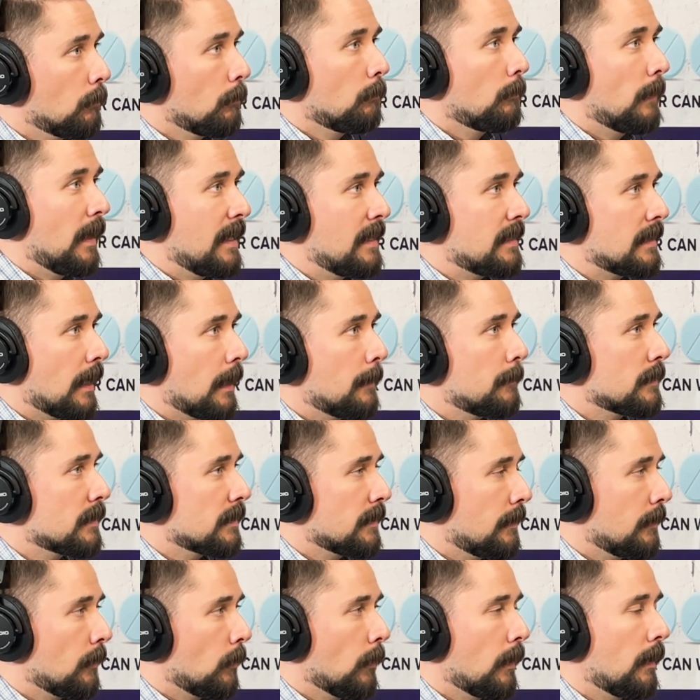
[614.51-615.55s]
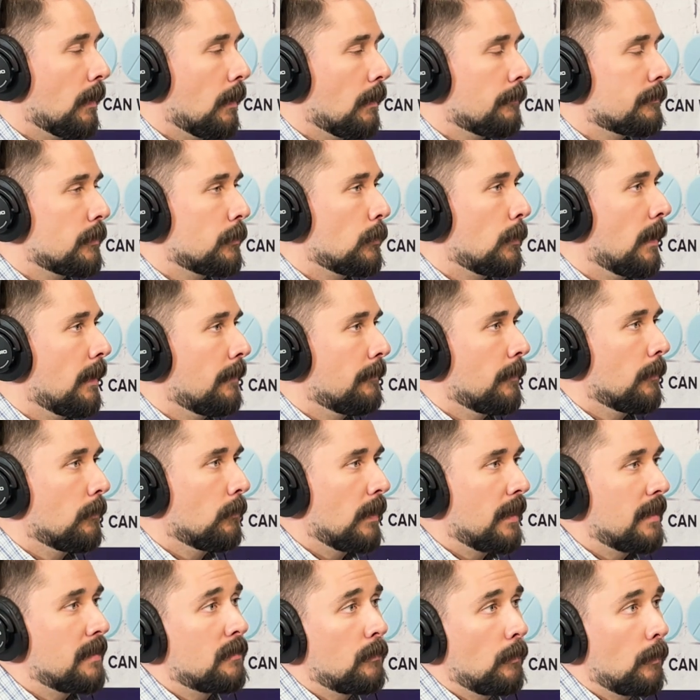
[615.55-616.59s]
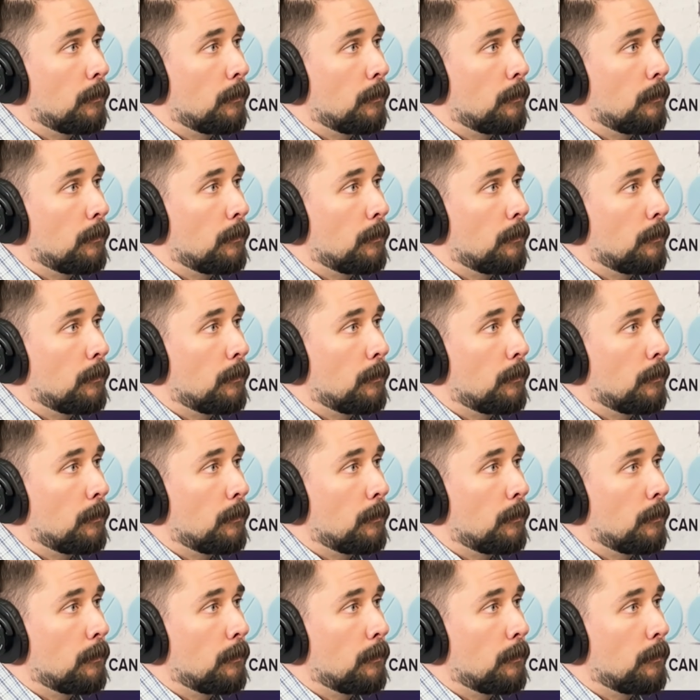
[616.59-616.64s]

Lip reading: Many times, and quite often, you have the right to